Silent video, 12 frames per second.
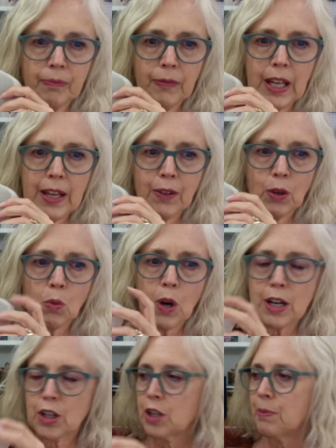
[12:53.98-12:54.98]
they're
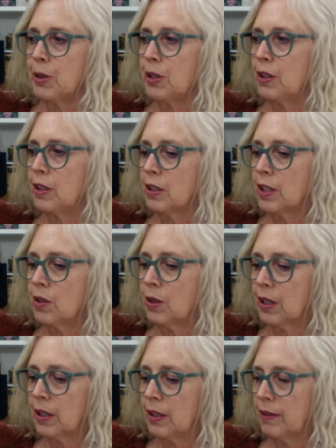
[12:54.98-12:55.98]
washable. You
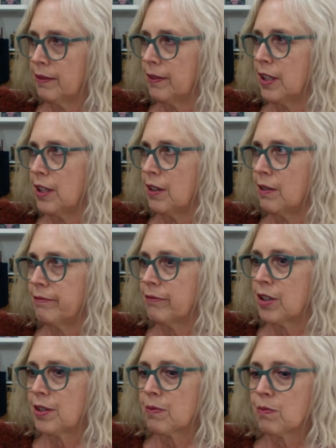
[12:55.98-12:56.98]
can,
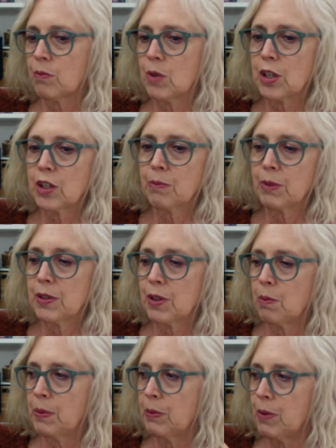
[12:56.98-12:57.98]
just wash them with
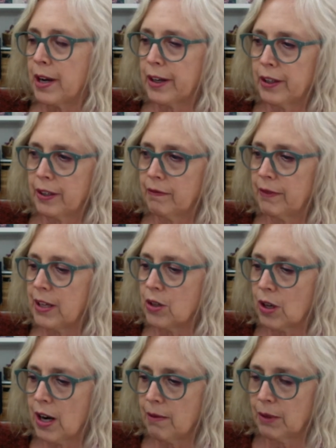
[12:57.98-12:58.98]
soap and water, and they
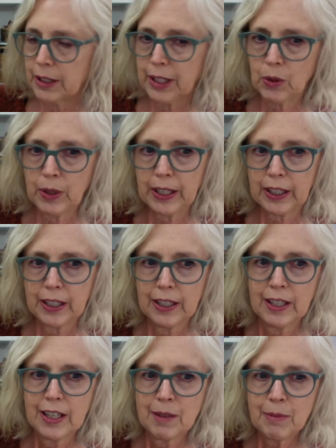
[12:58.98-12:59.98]
dry really quick.
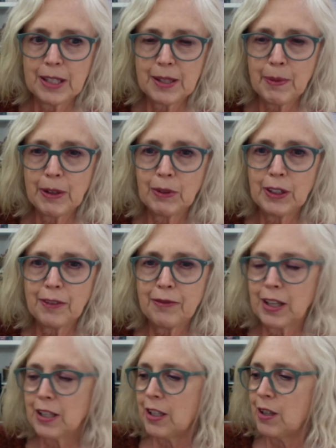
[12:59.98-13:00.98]
But it's been really
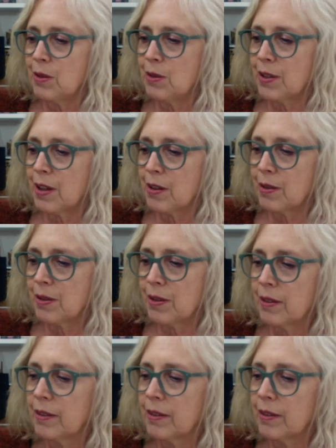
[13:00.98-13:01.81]
fun to use those.